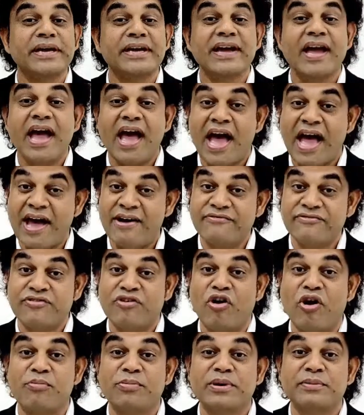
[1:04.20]
being have
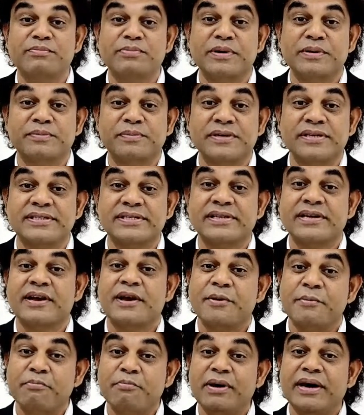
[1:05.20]
common purpose,
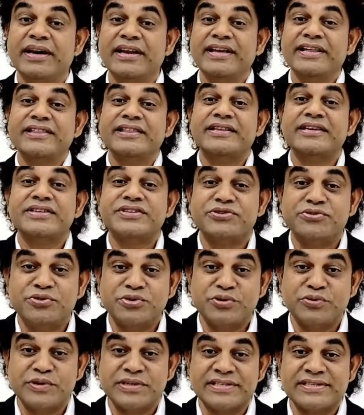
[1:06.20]
but in this
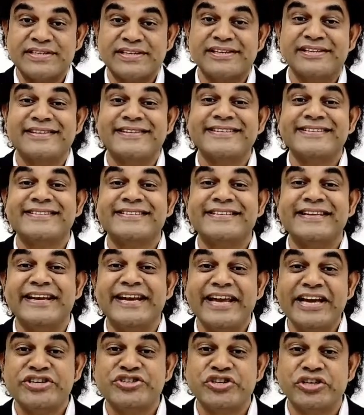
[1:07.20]
universe, in this
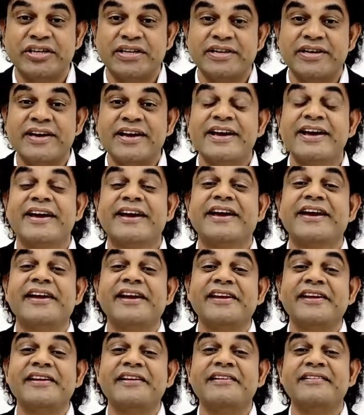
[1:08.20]
nature,
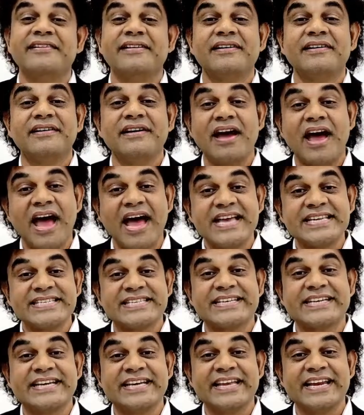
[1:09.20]
Creator
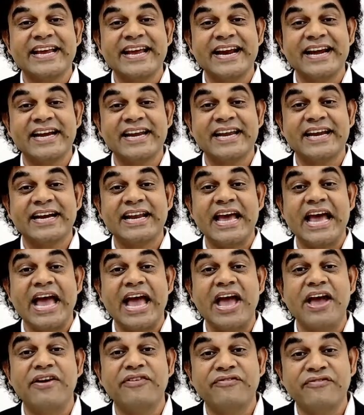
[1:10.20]
has created
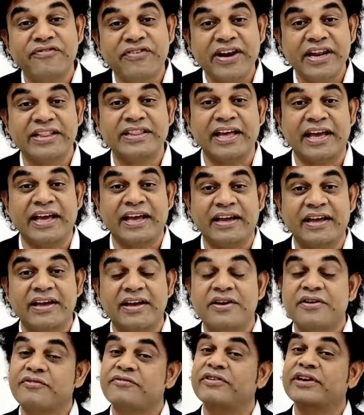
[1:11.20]
everything,
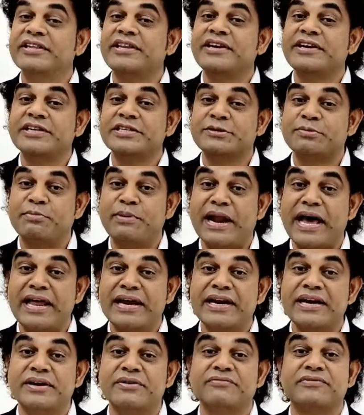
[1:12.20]
whether it is
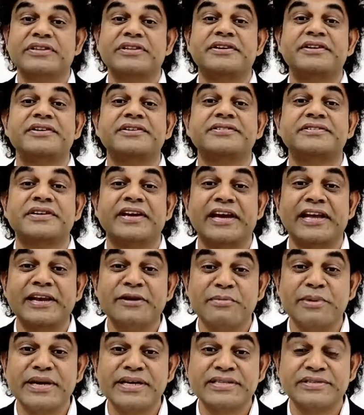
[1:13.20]
planet, whether it is
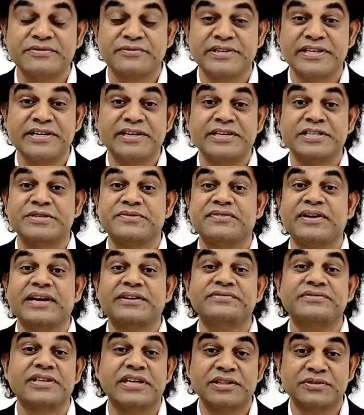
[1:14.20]
elements, whether it is
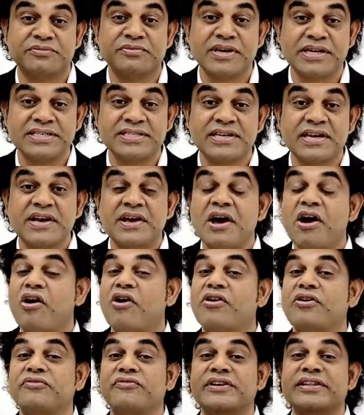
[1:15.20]
five tattvas,
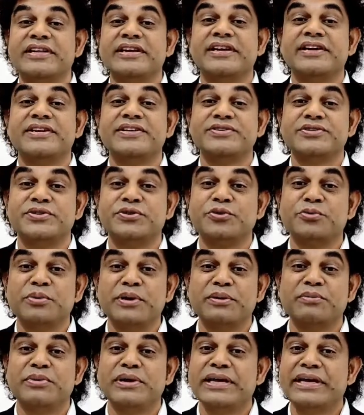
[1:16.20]
or whether it is
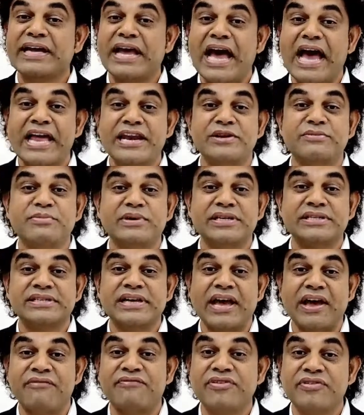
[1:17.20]
human being, animals,
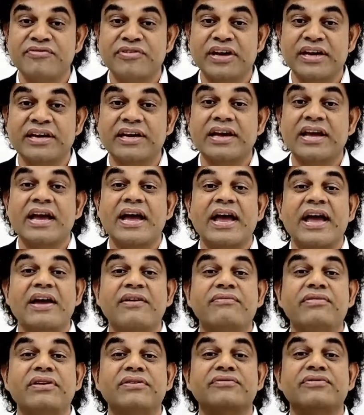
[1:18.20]

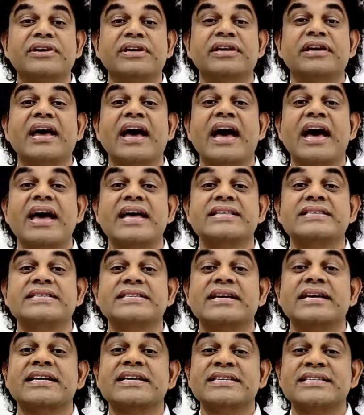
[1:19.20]
everyone
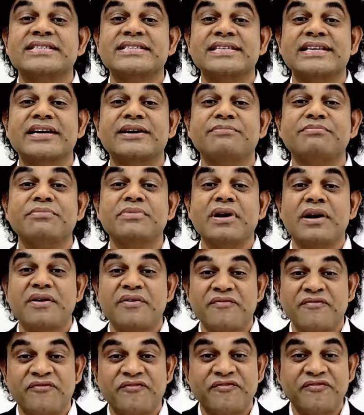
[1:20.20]
has some
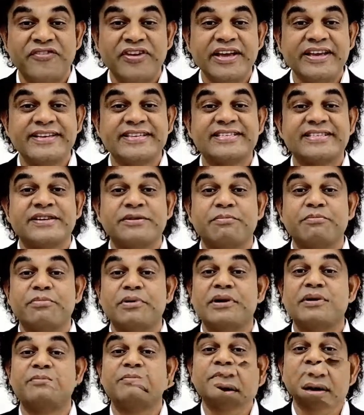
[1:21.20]
fixed
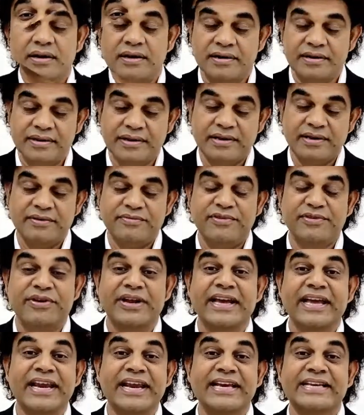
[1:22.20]
purpose. If you
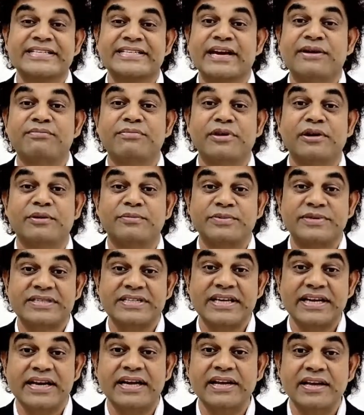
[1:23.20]
take an example of
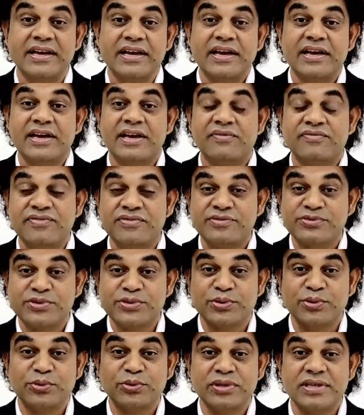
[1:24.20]
seed, if you
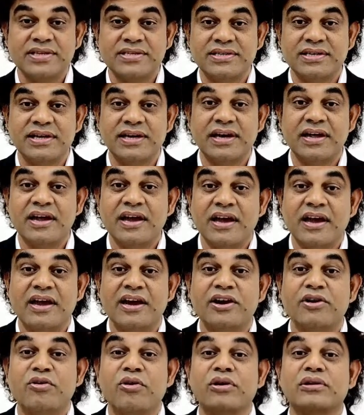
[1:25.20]
sow the seed,
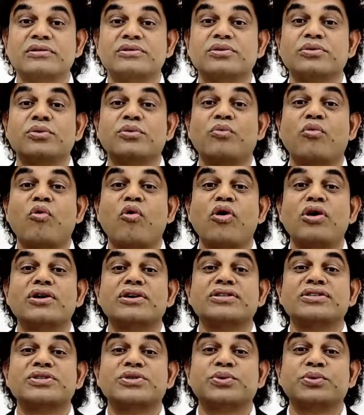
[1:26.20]
it also
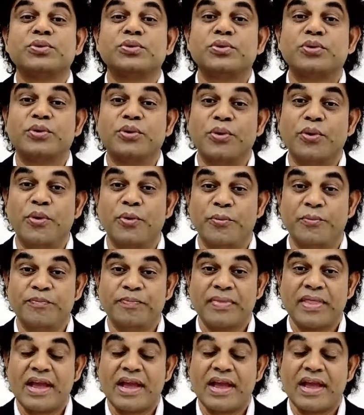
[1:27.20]
wants to grow,